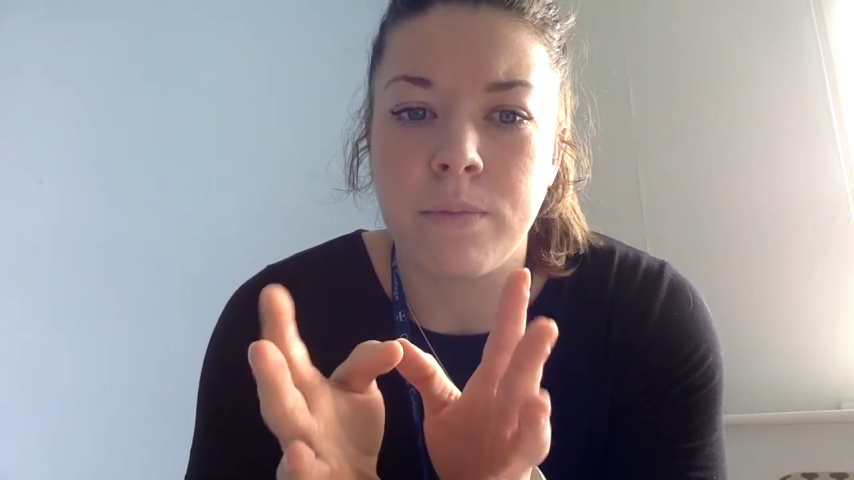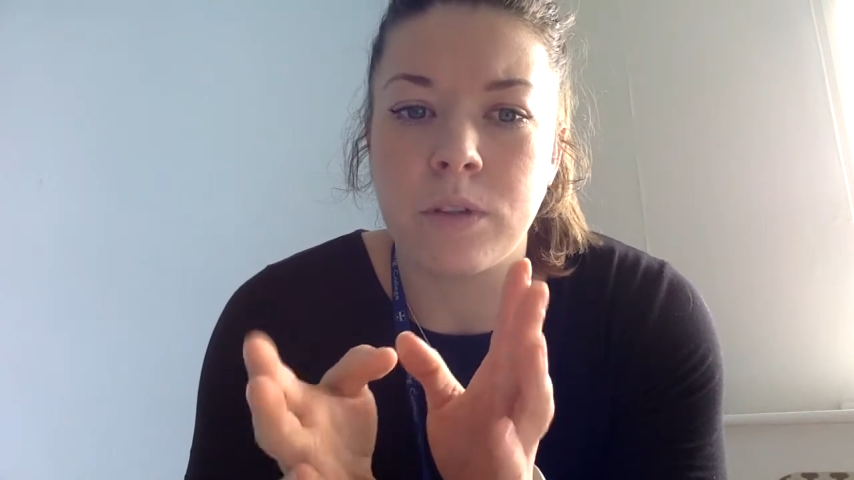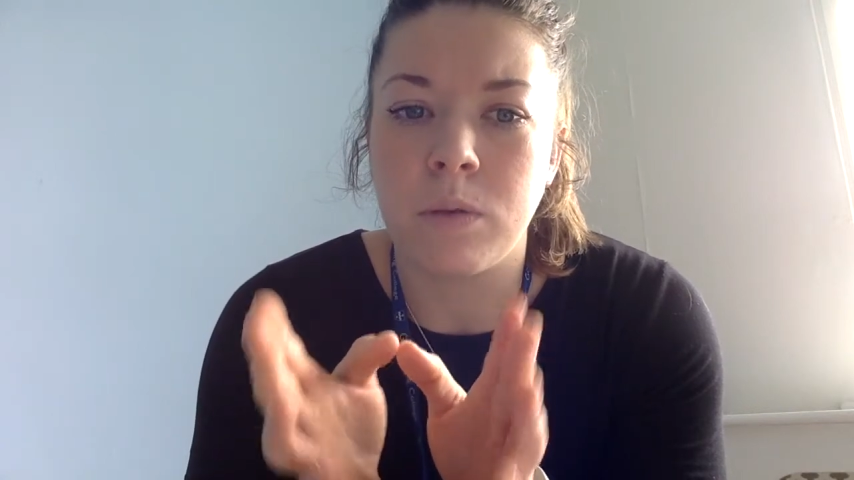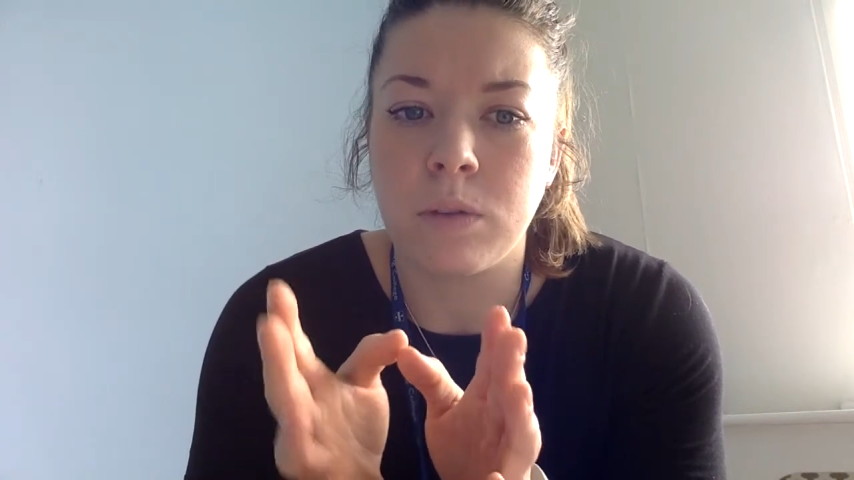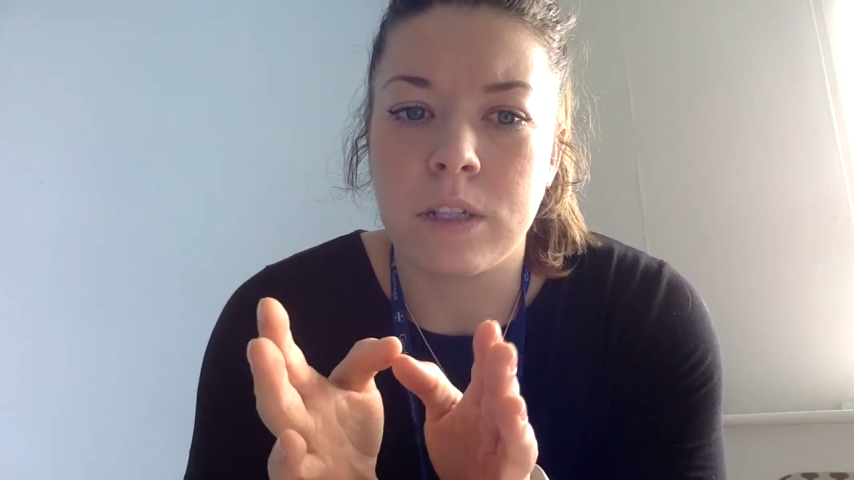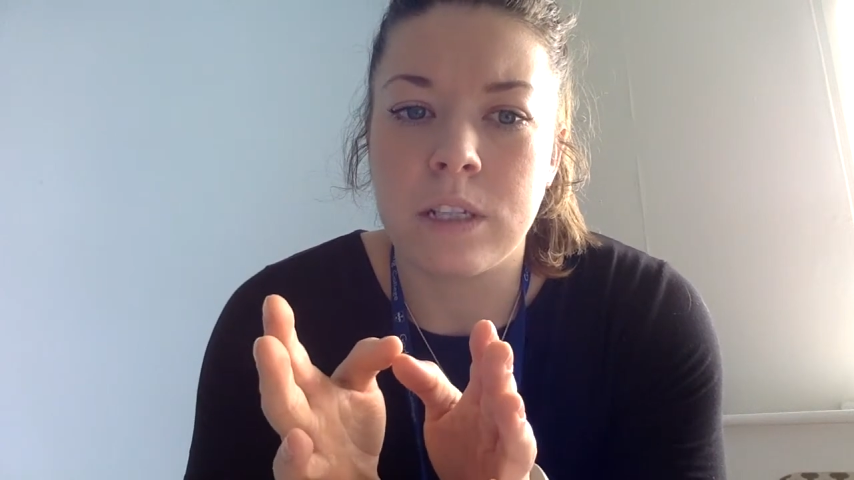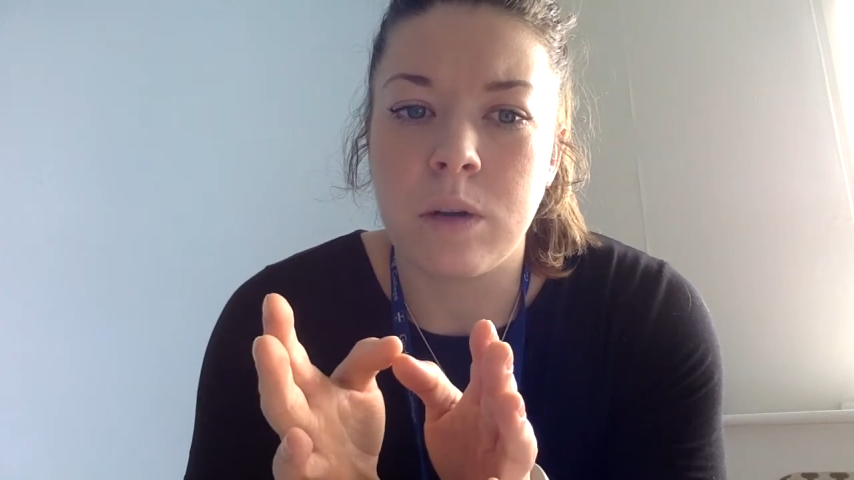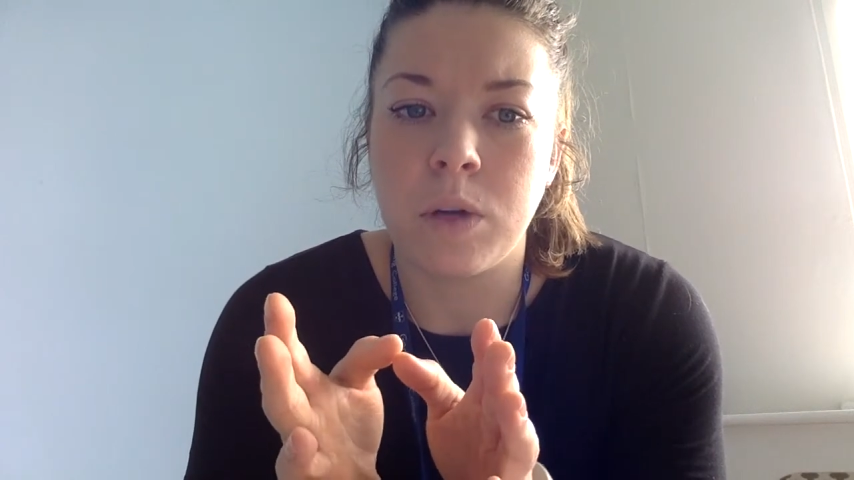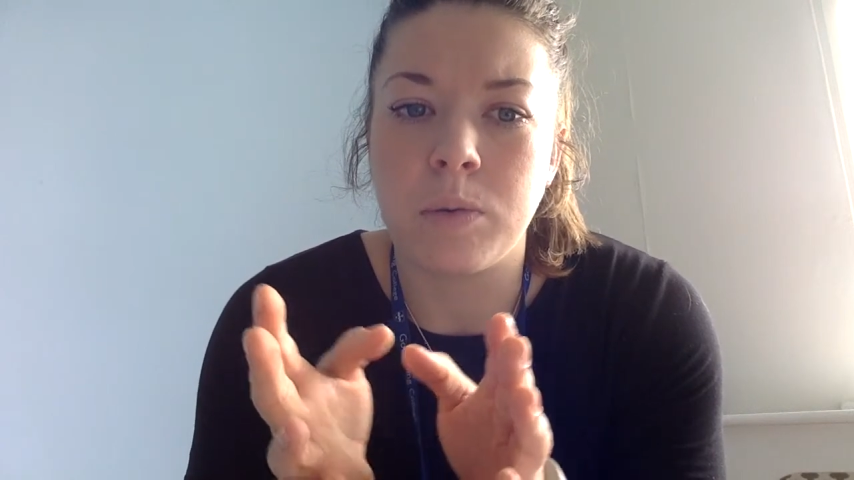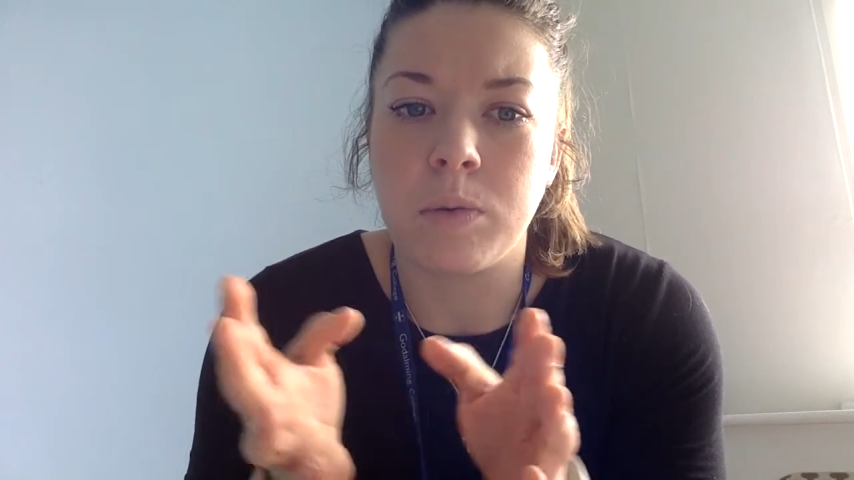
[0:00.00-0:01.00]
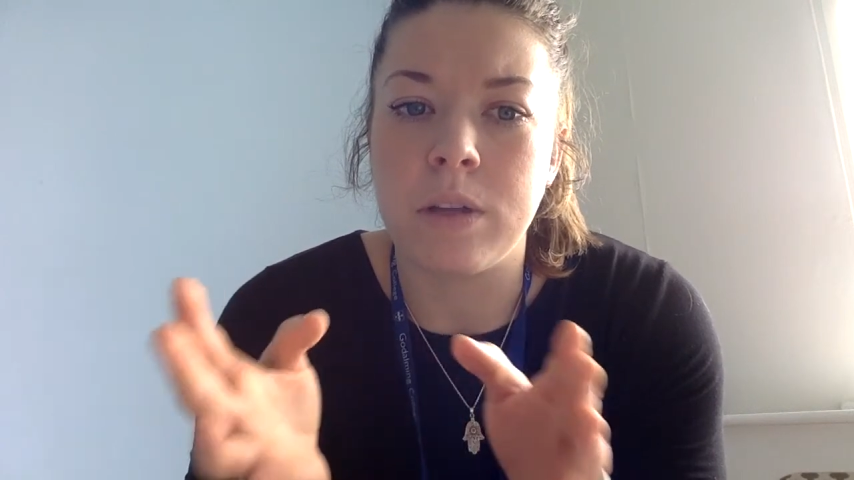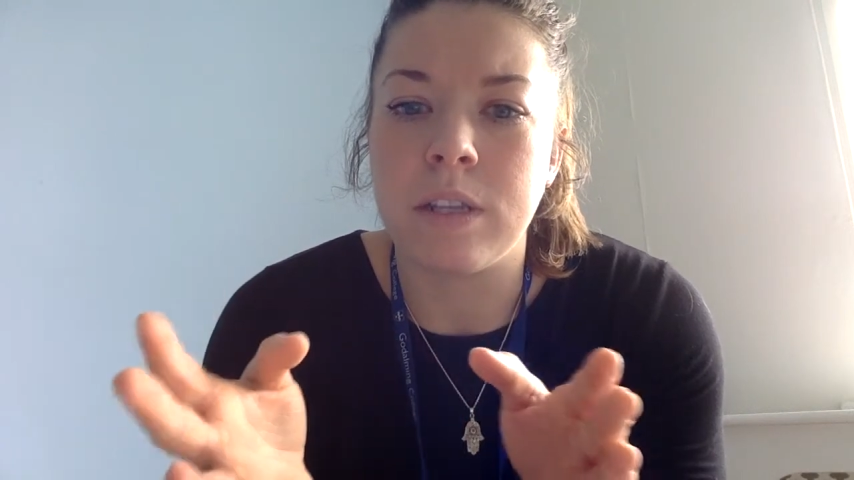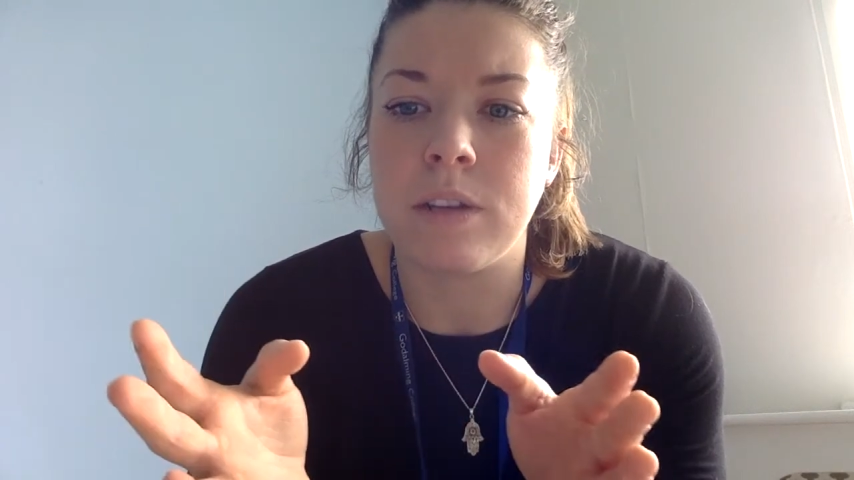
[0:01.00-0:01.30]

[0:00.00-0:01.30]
so we'll distinguish between the